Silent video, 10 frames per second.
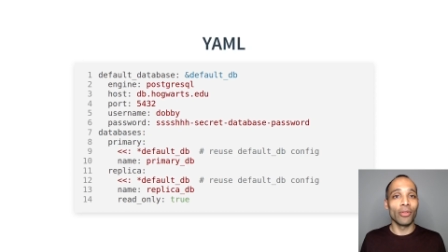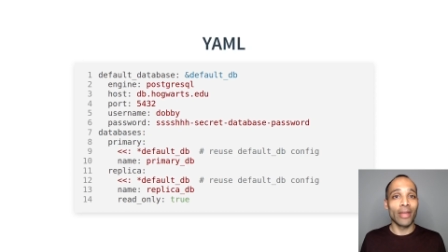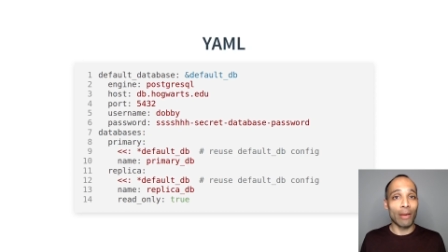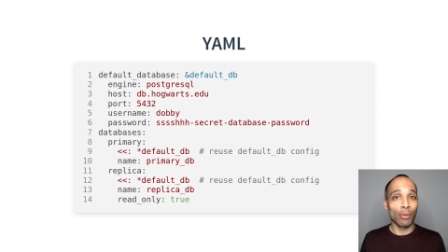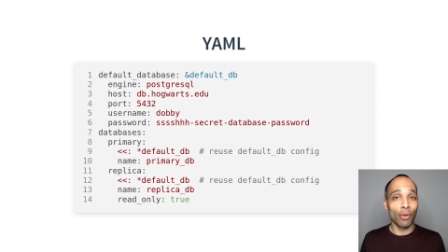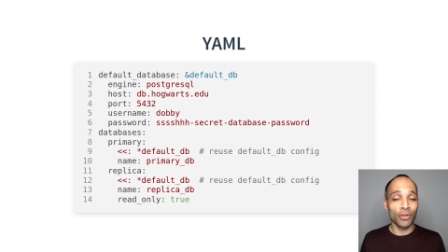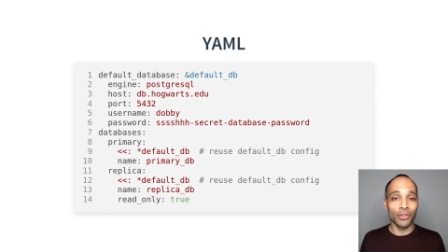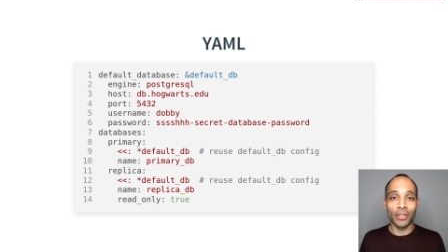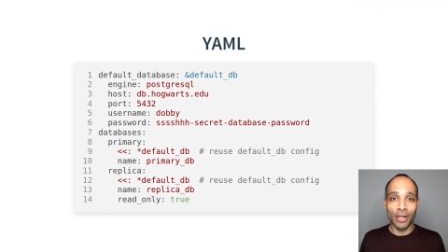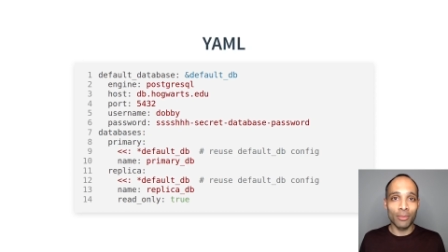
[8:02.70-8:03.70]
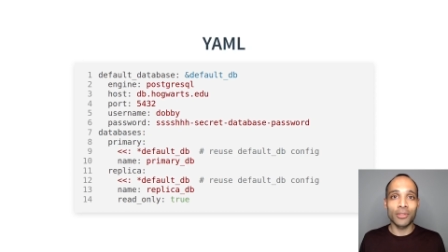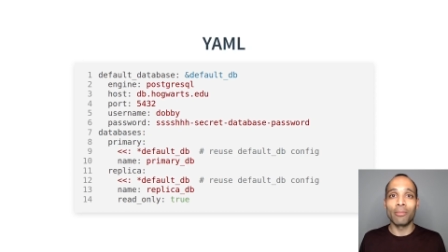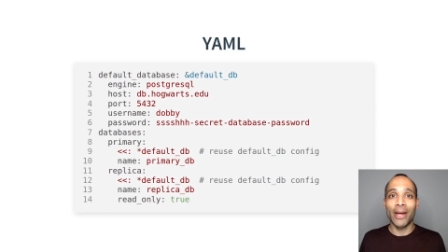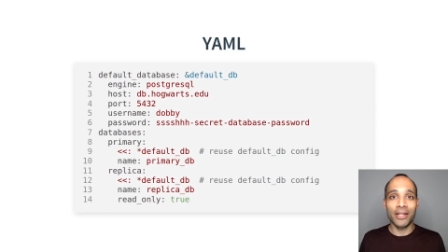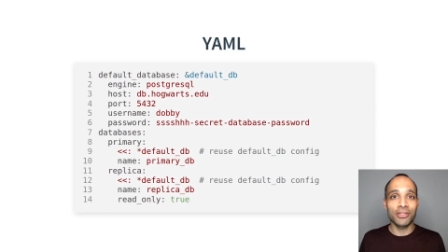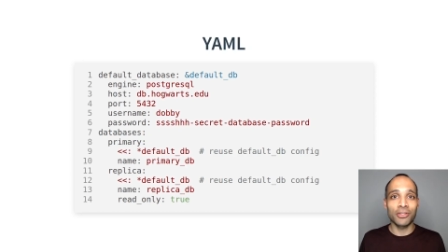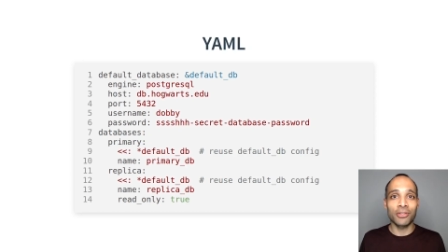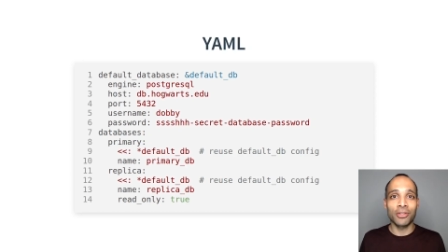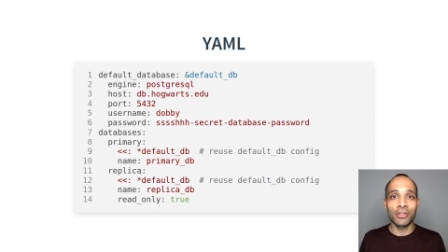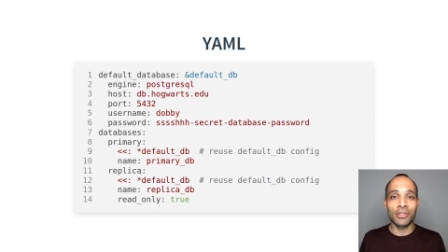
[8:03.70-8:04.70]
the YAML parser comes and passes
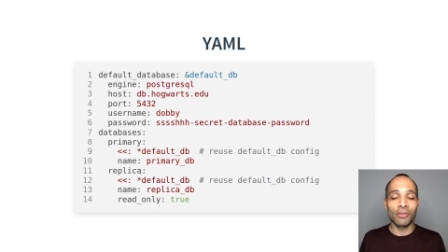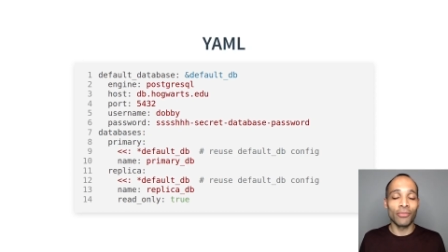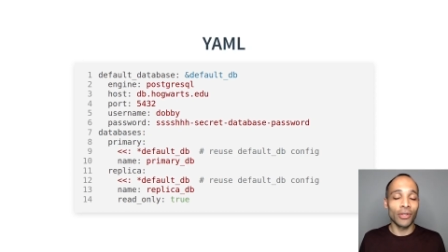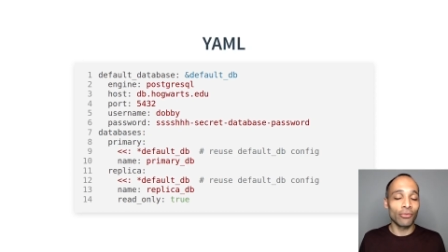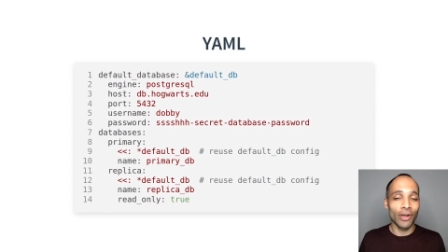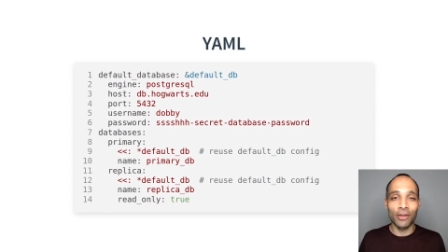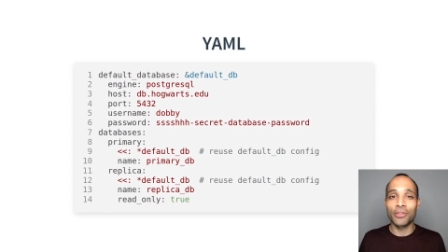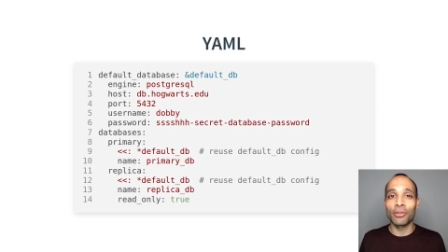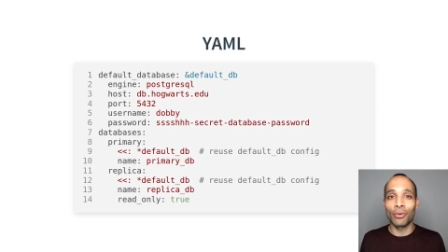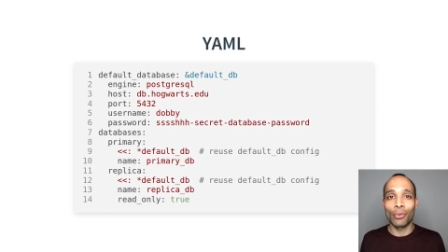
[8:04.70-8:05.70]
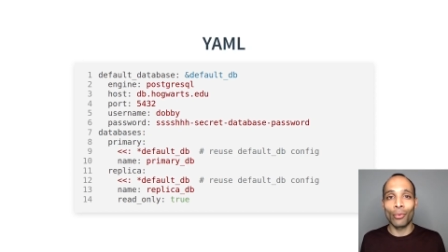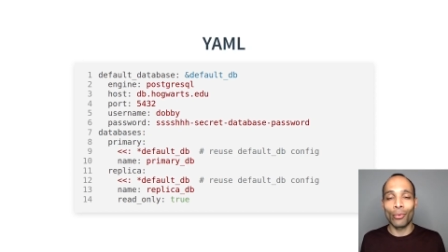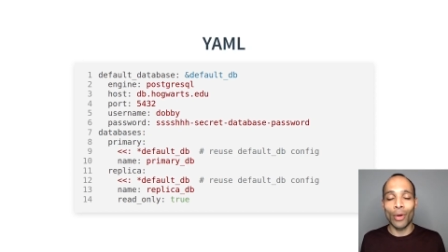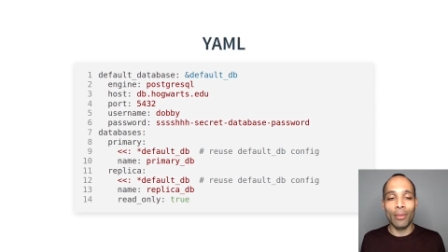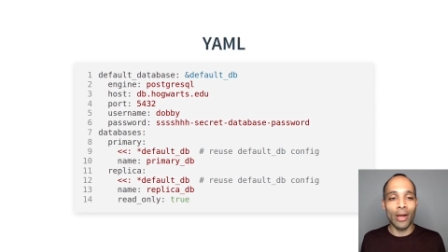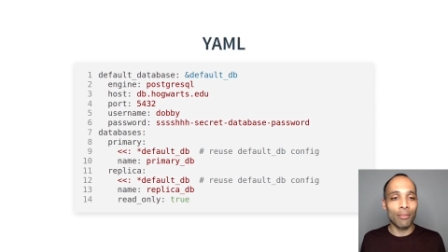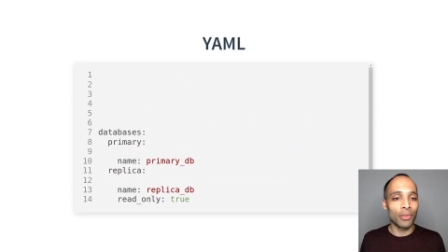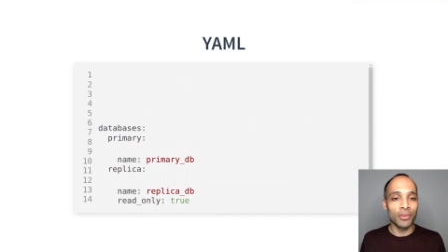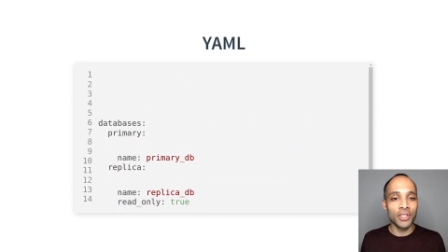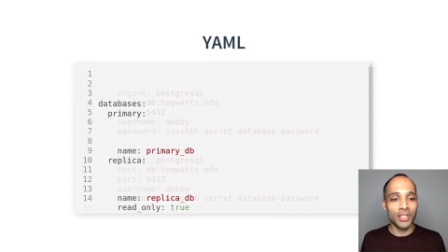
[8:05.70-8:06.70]
this config file to the web app,
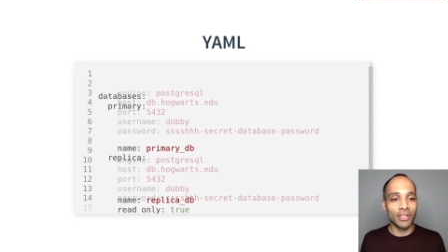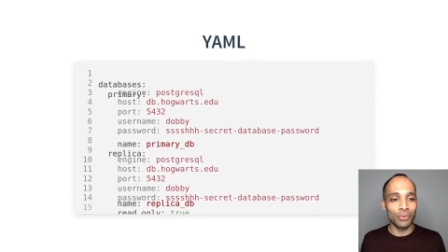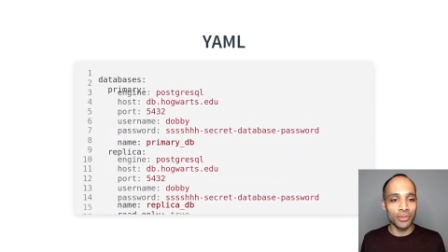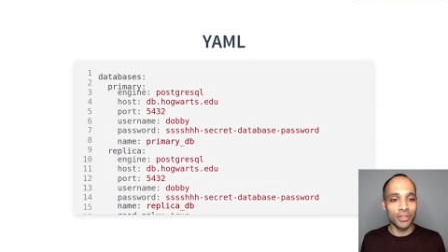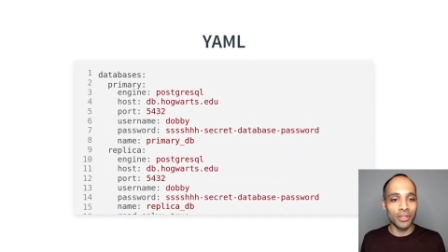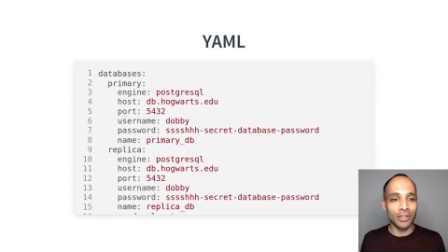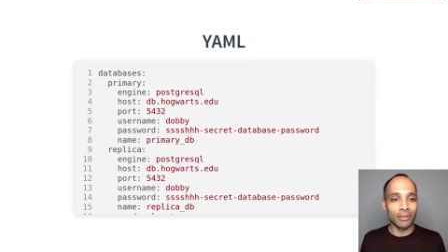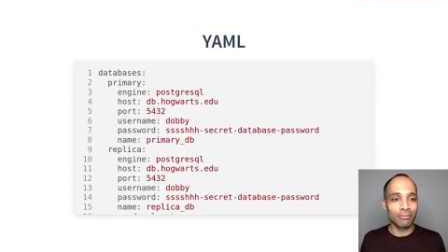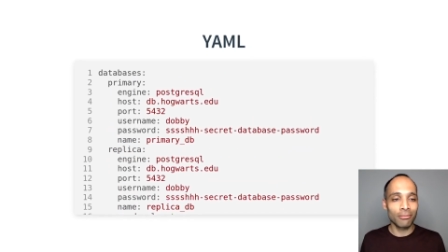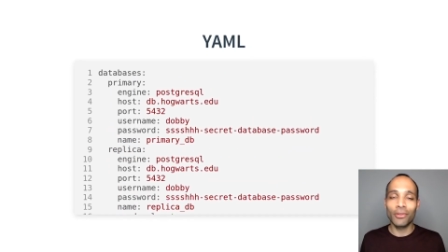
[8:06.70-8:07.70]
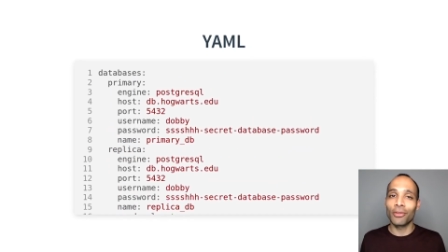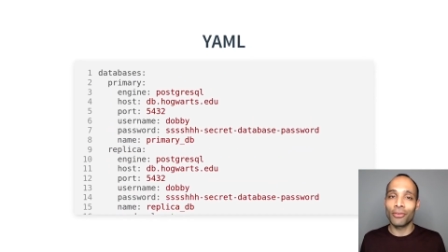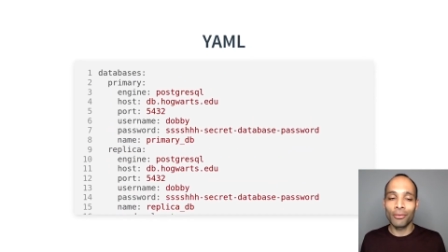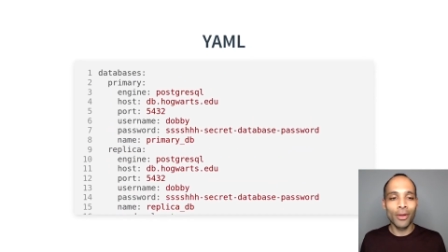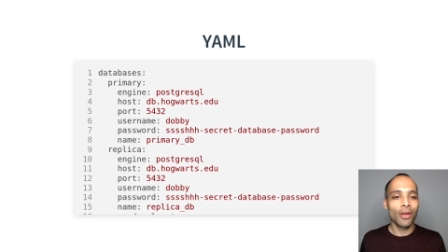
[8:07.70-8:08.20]
the machine will see this,